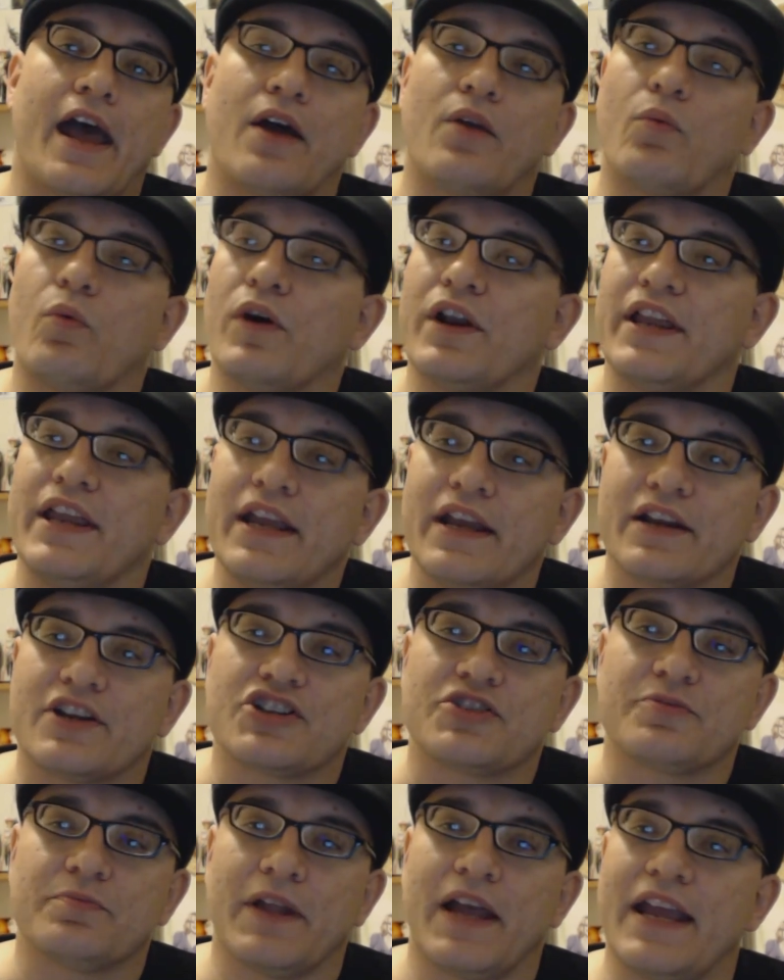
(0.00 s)
And what he
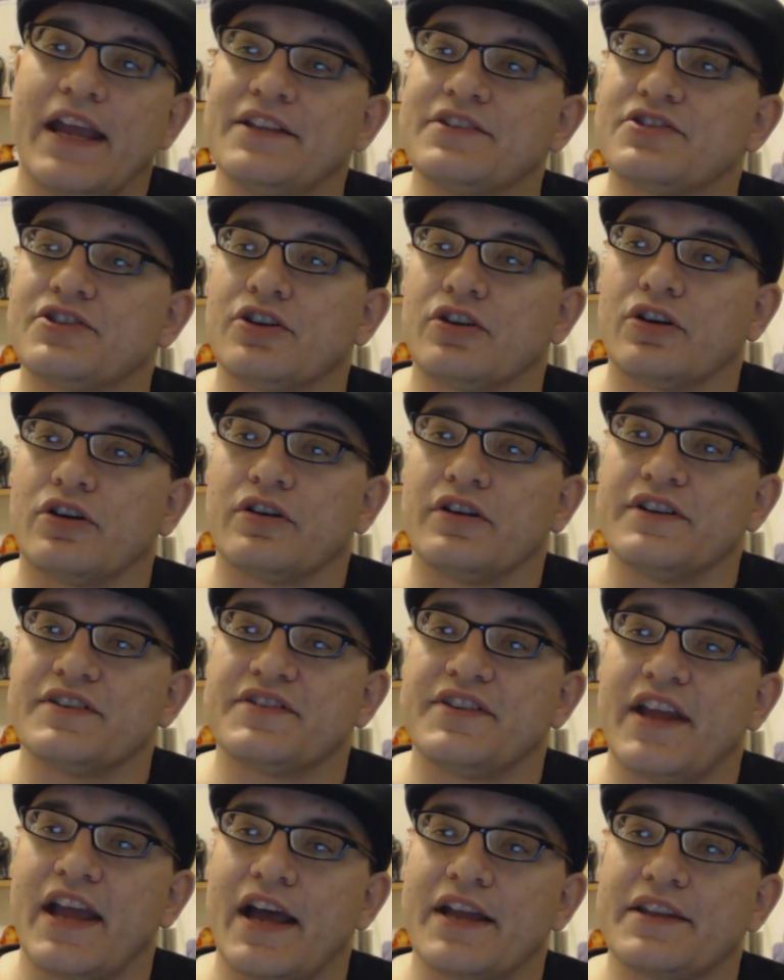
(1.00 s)
explains to her
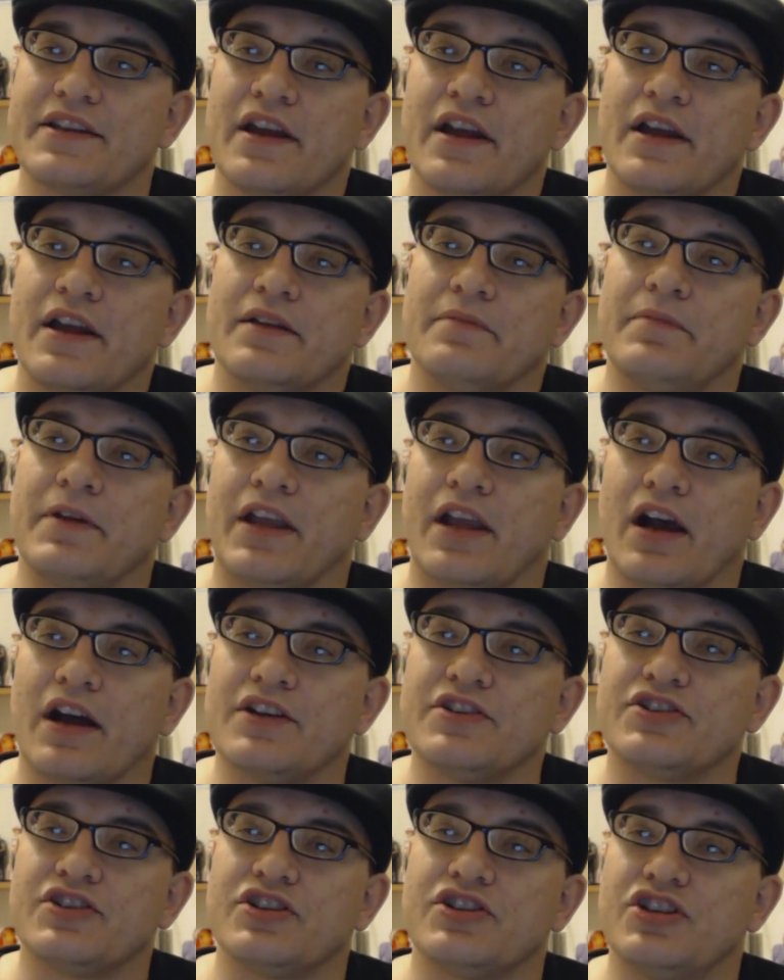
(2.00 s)
is that
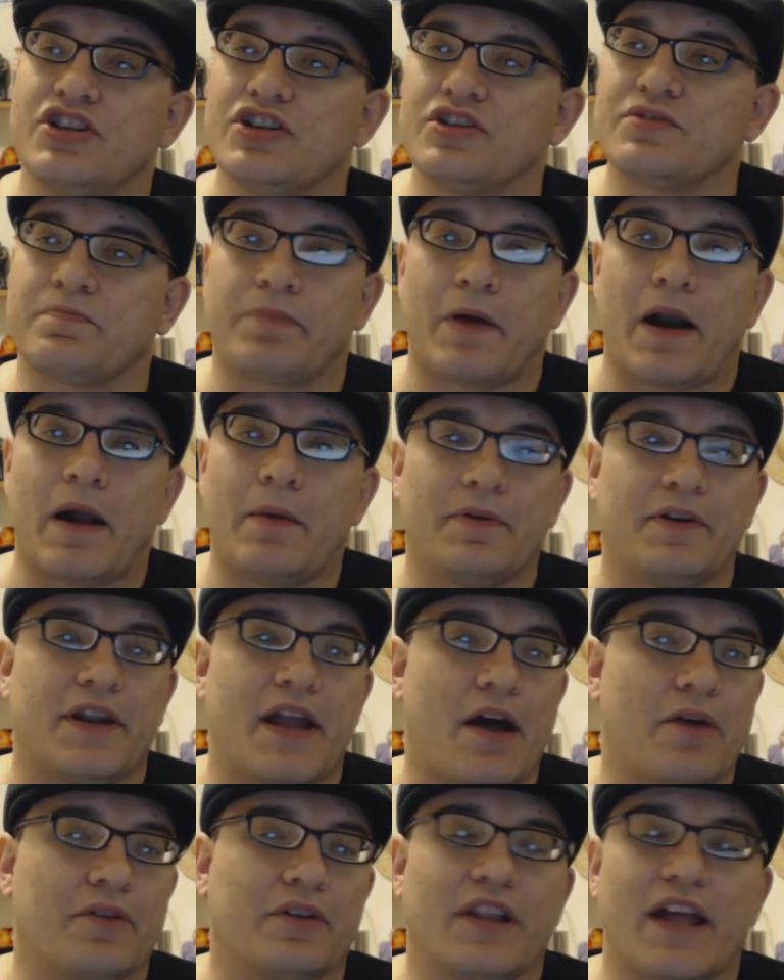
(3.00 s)
because she's probably
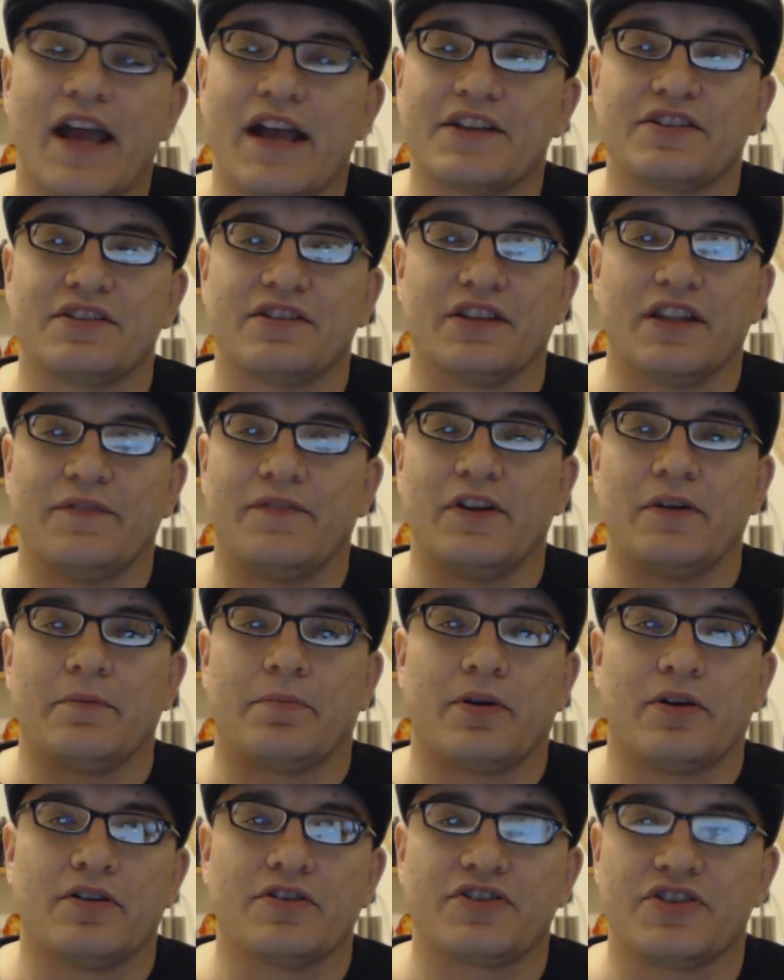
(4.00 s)
now the last living
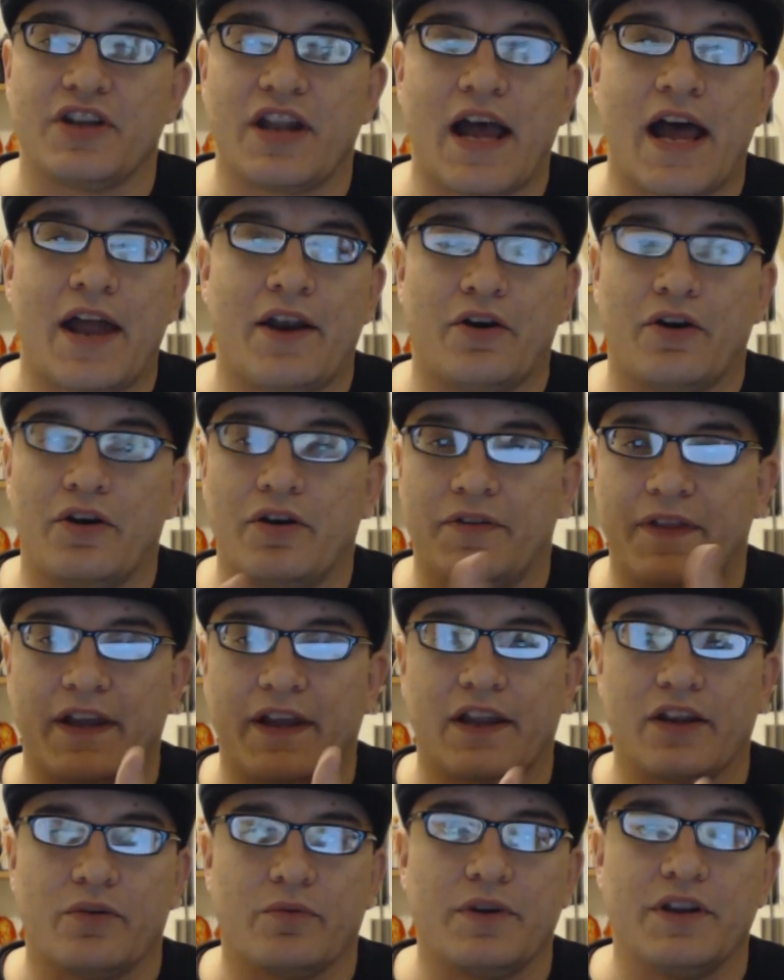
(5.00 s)
person on Earth
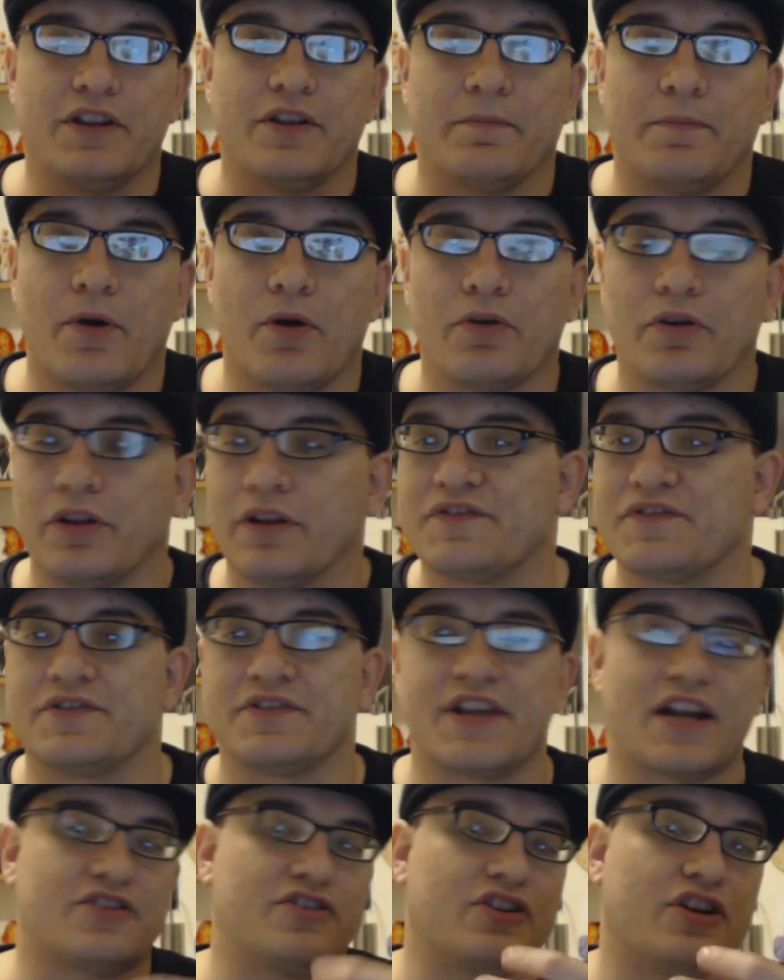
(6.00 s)
that can read the poneglyphs,
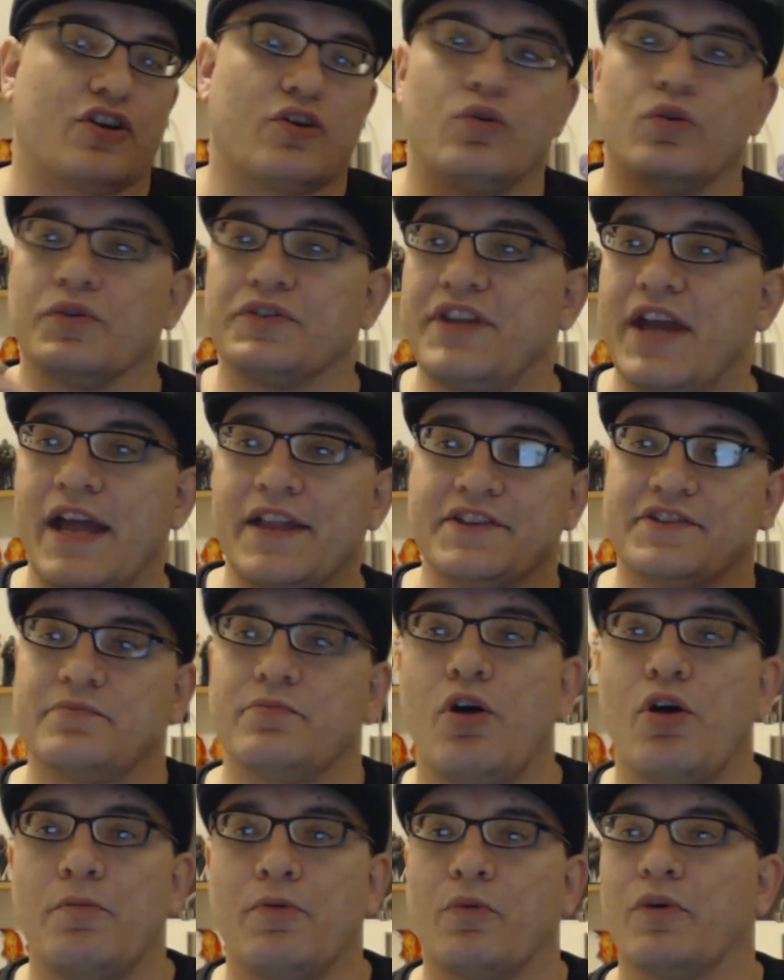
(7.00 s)
there's actually a cool tense
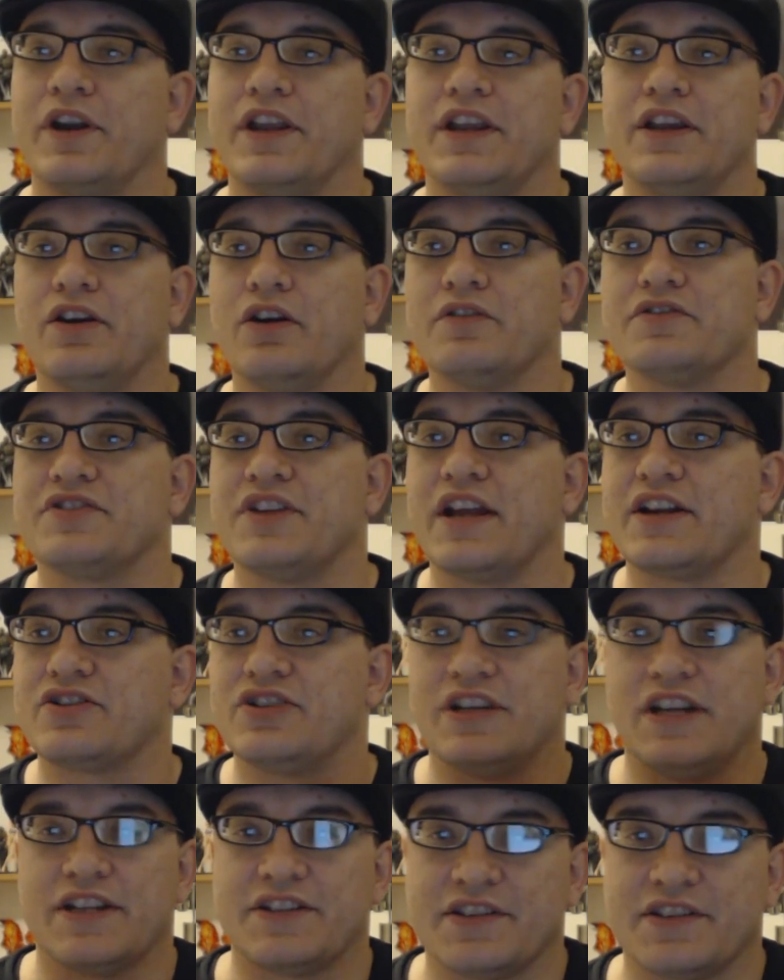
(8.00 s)
moment where he goes and
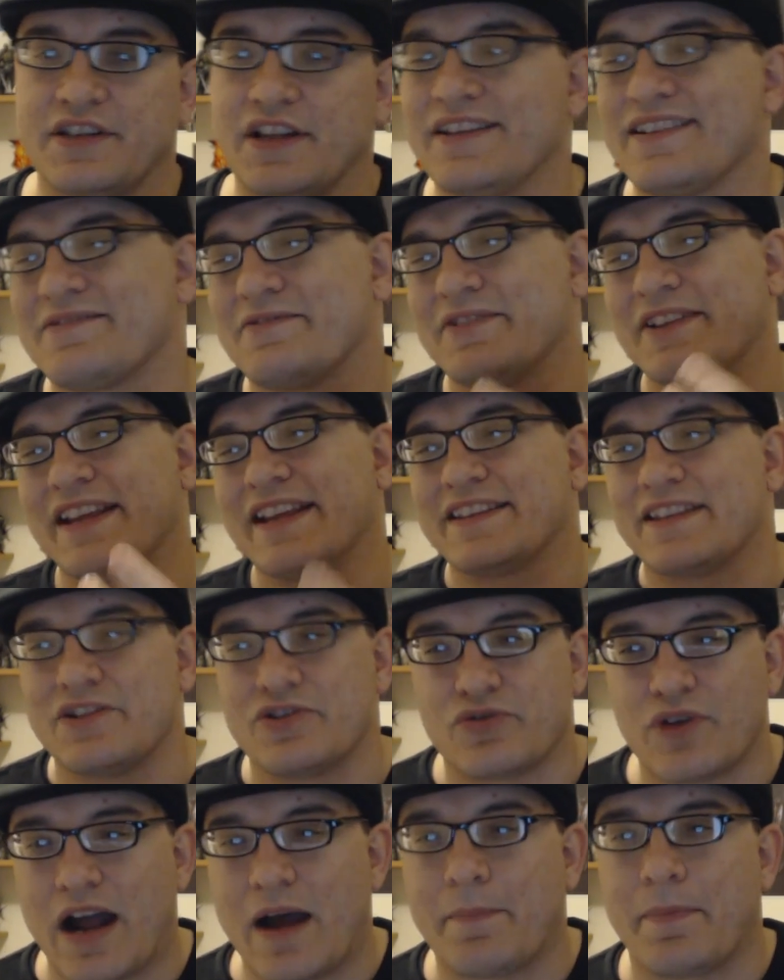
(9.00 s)
actually gets, doesn't really get the
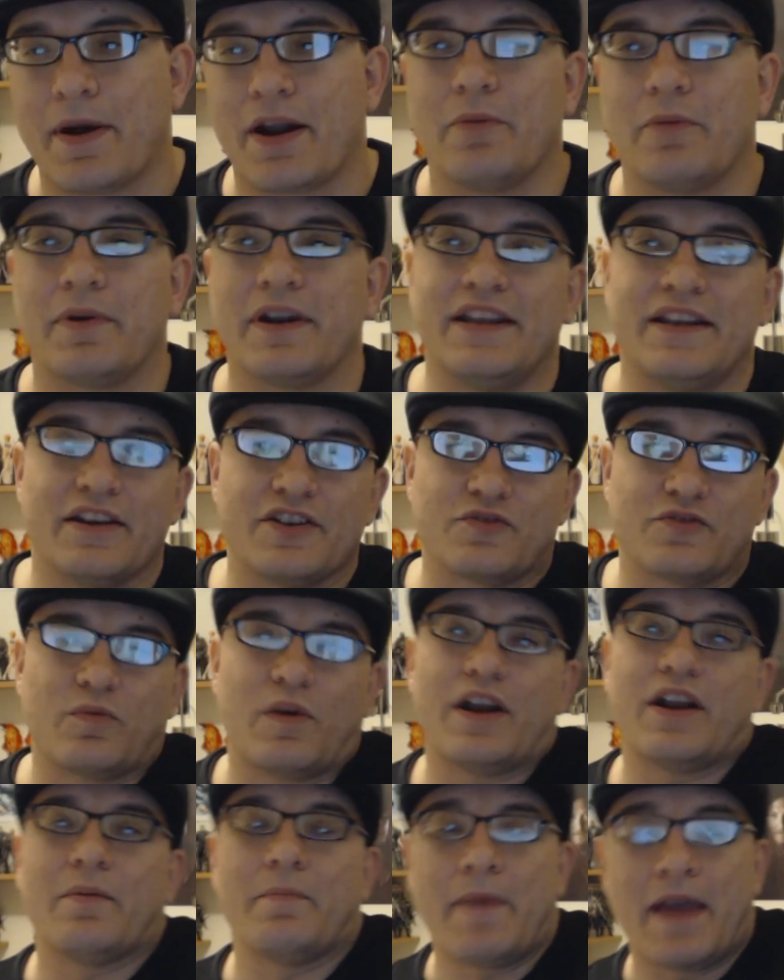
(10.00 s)
drop on her, but he does
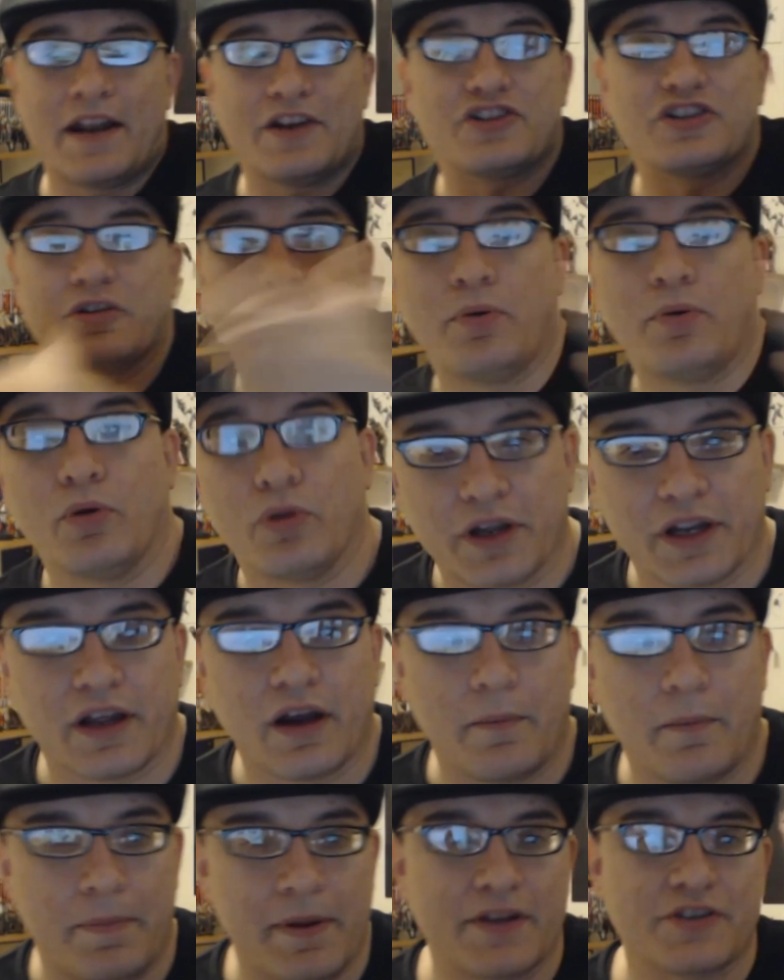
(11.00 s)
wind up managing to pull
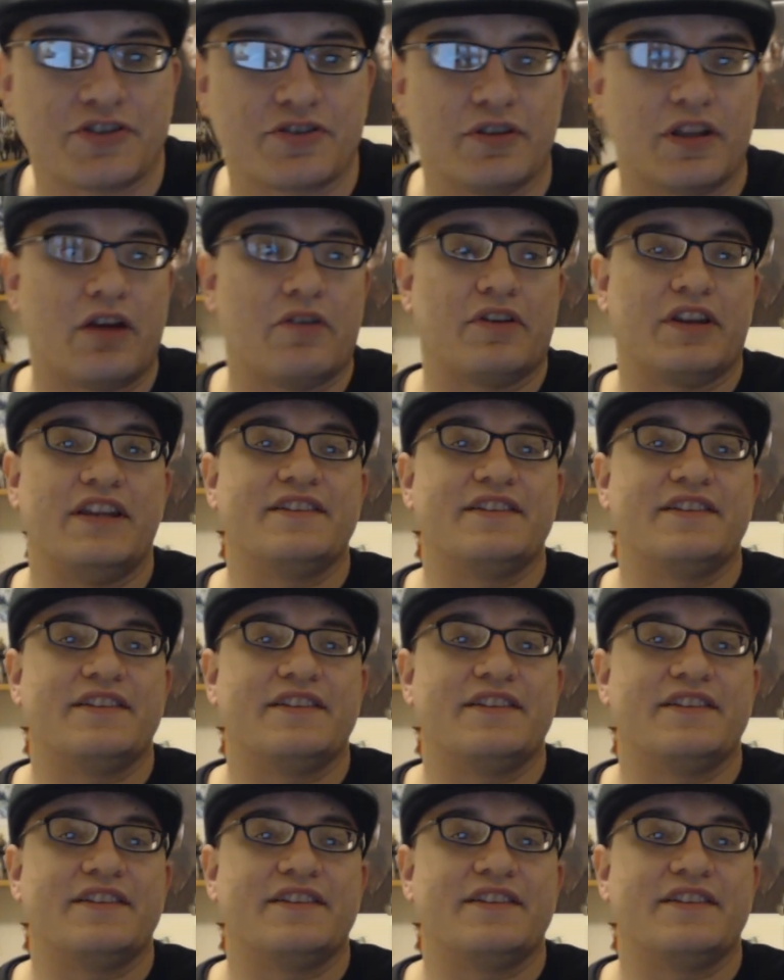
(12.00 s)
a pistol out,